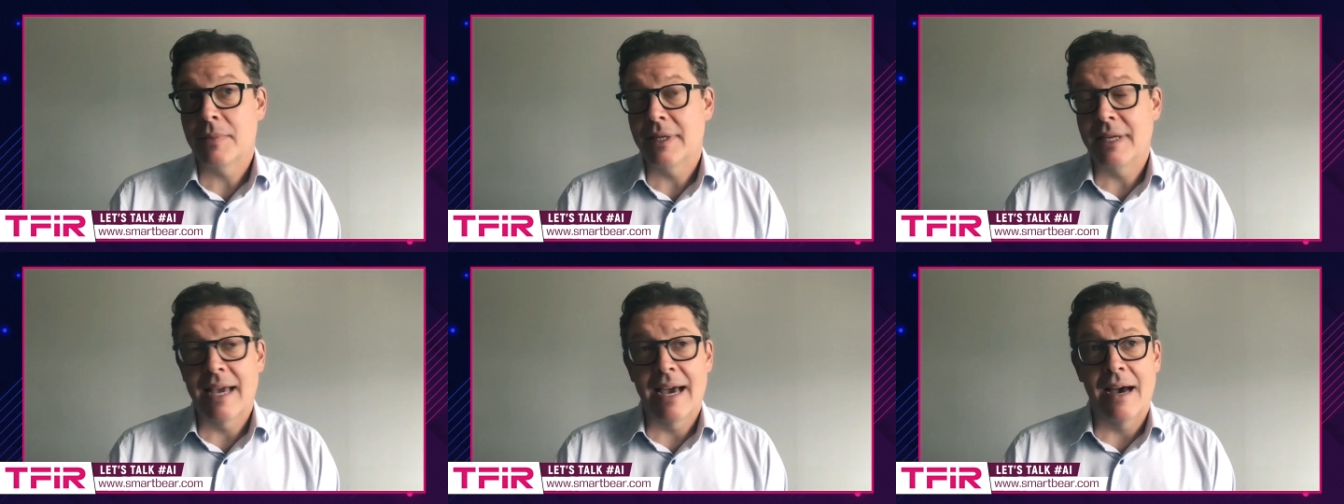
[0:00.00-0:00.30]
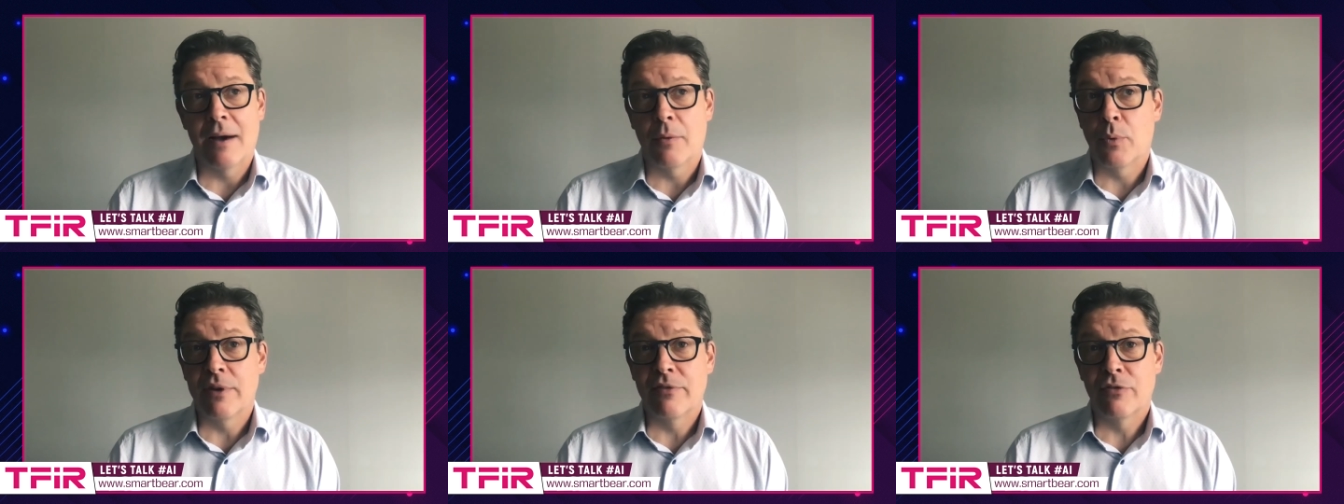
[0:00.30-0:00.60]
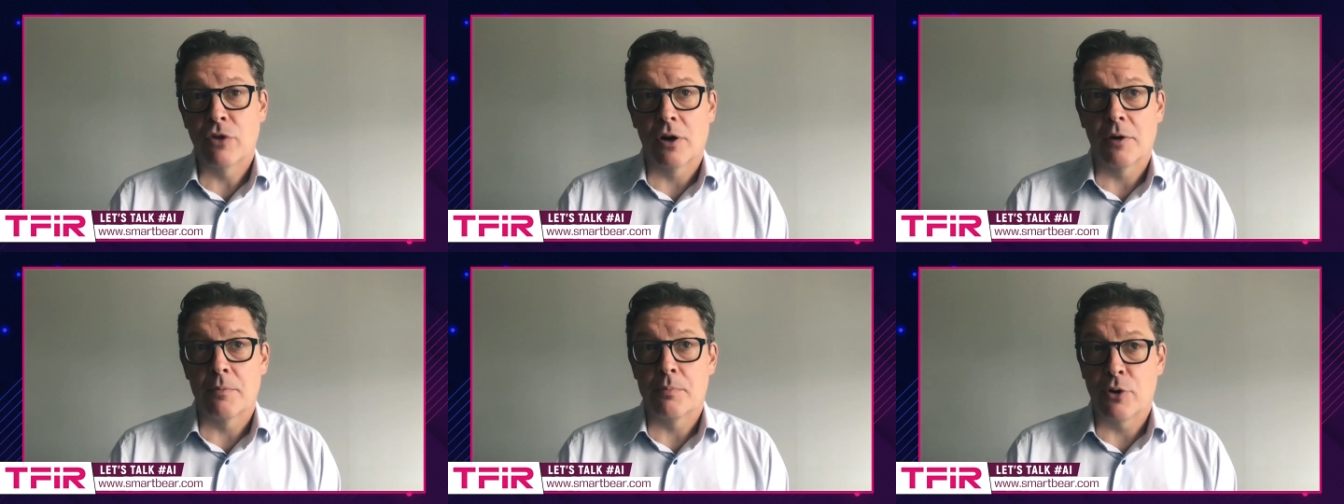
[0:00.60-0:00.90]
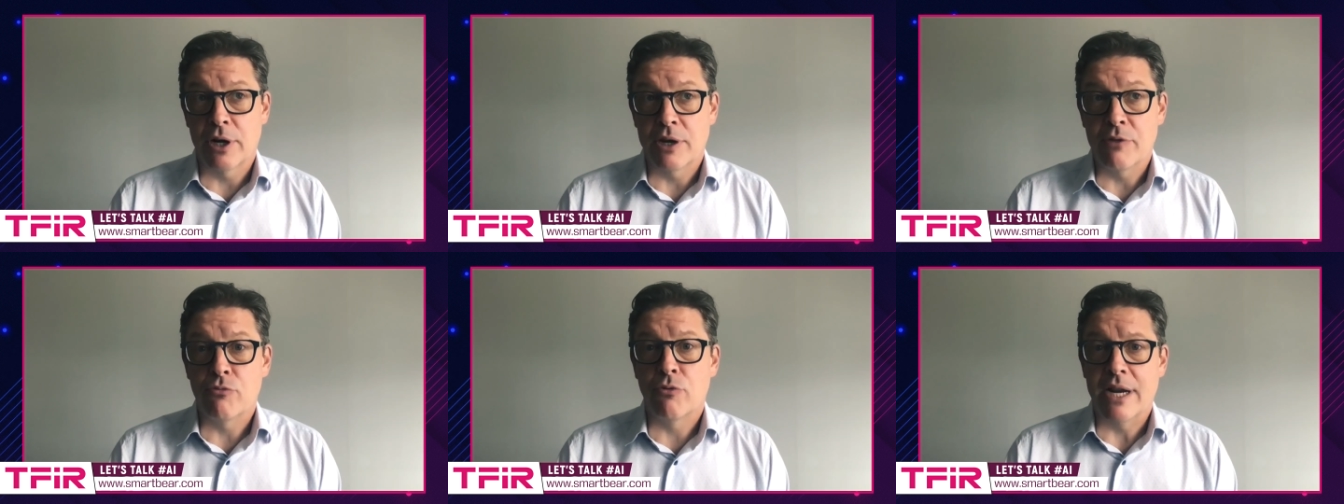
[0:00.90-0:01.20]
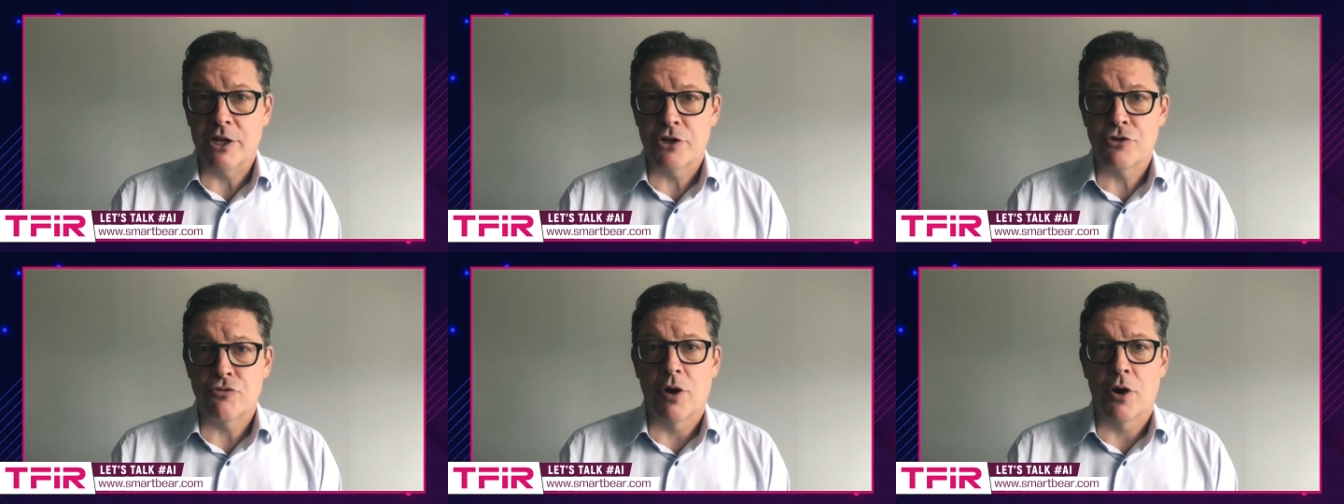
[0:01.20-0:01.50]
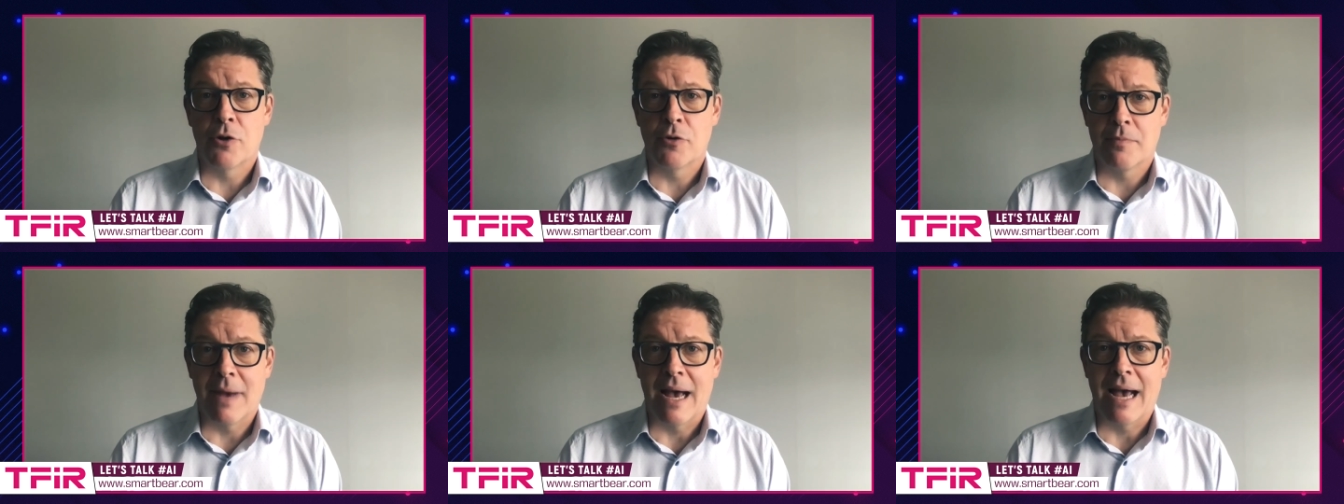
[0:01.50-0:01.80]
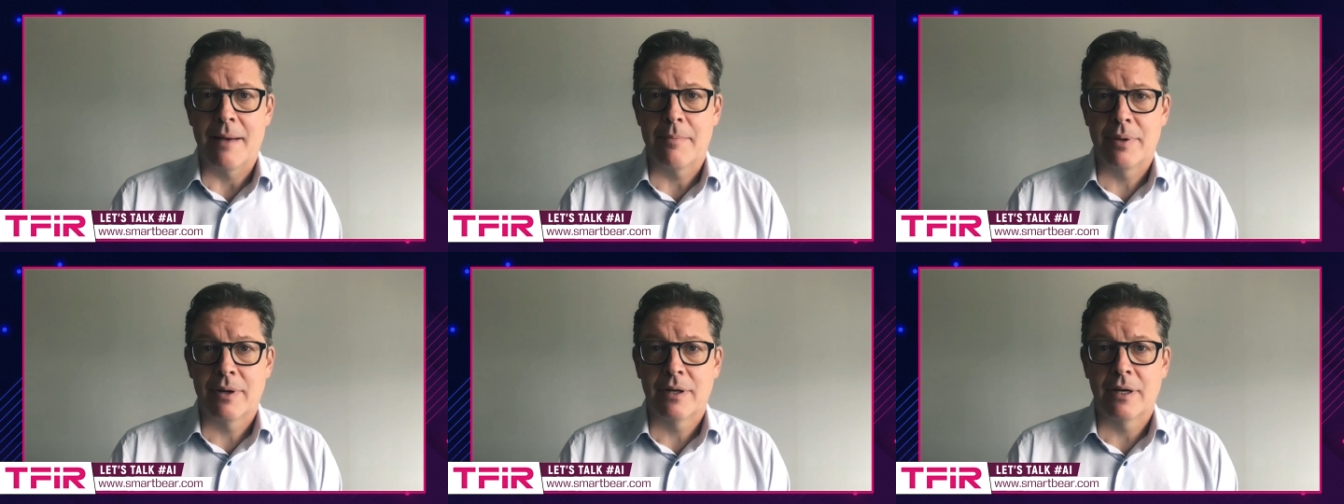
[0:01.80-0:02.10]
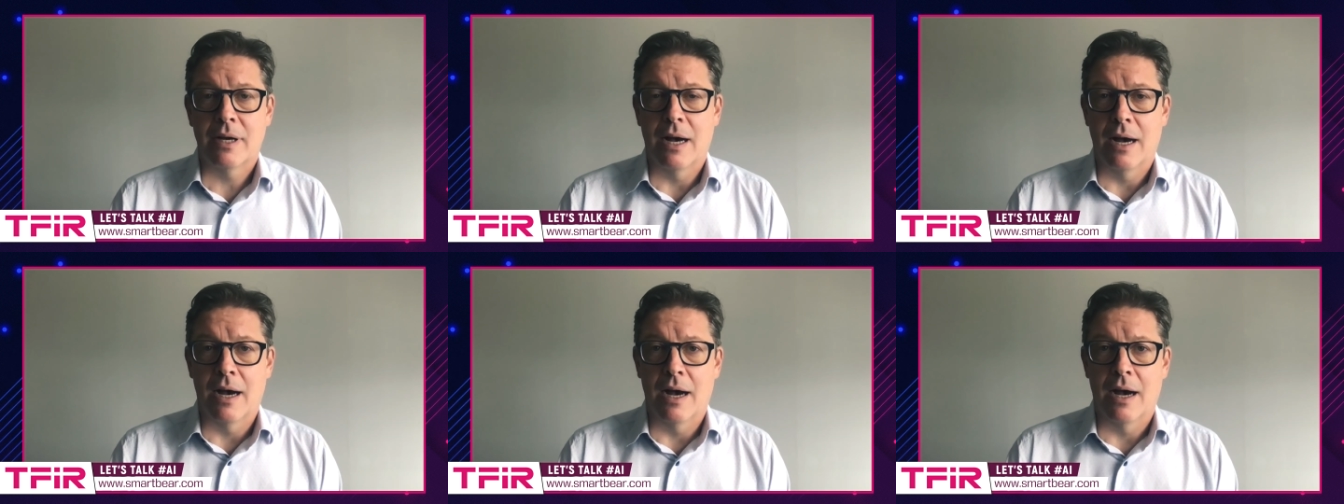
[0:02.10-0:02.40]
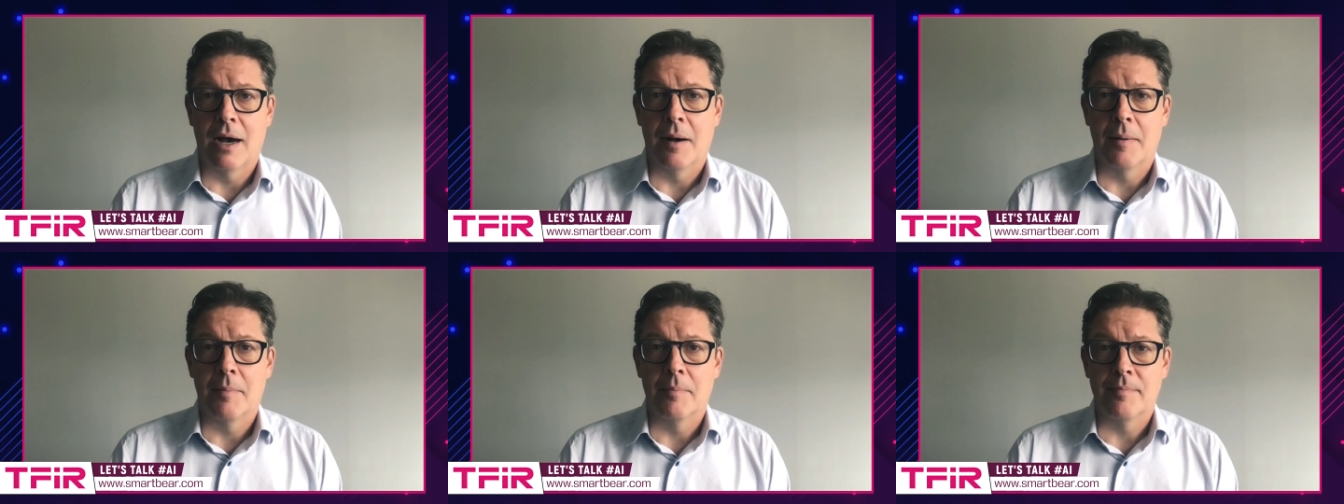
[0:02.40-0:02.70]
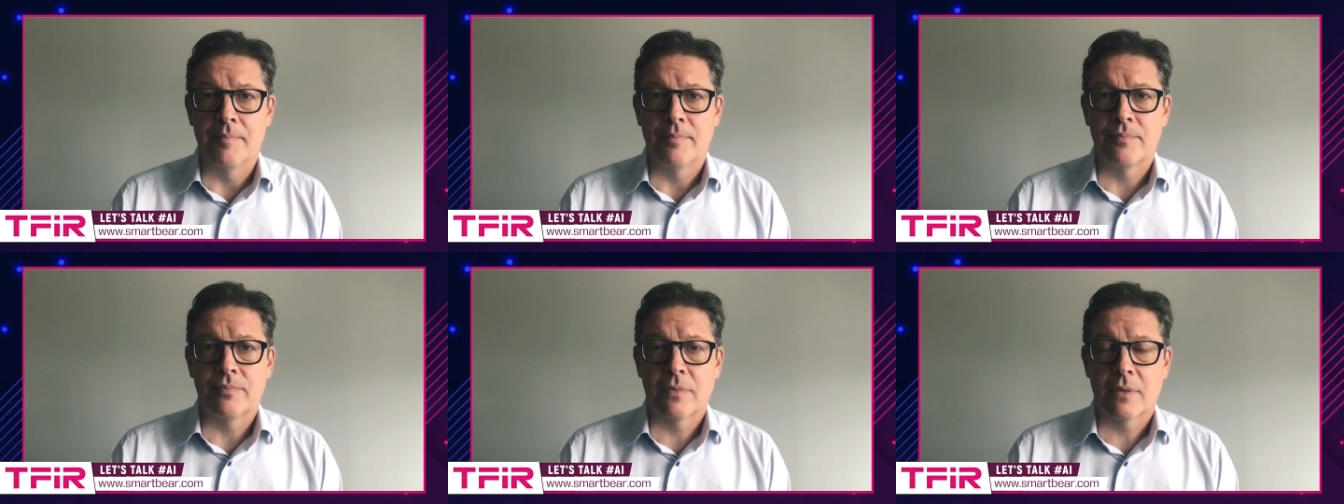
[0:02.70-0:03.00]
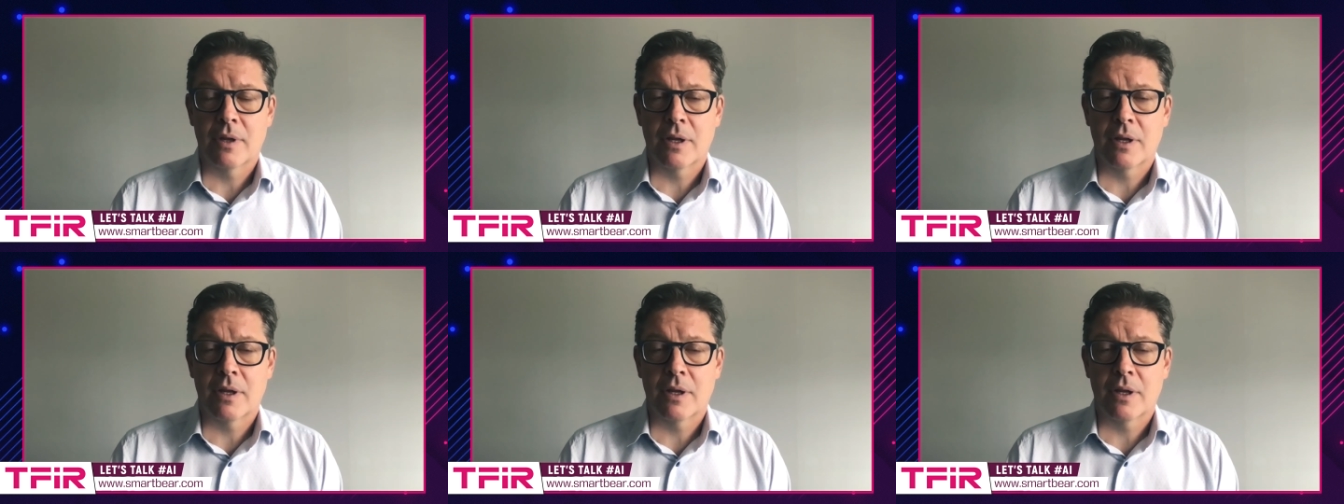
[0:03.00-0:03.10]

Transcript: Yeah, we've got a pretty rich roadmap um,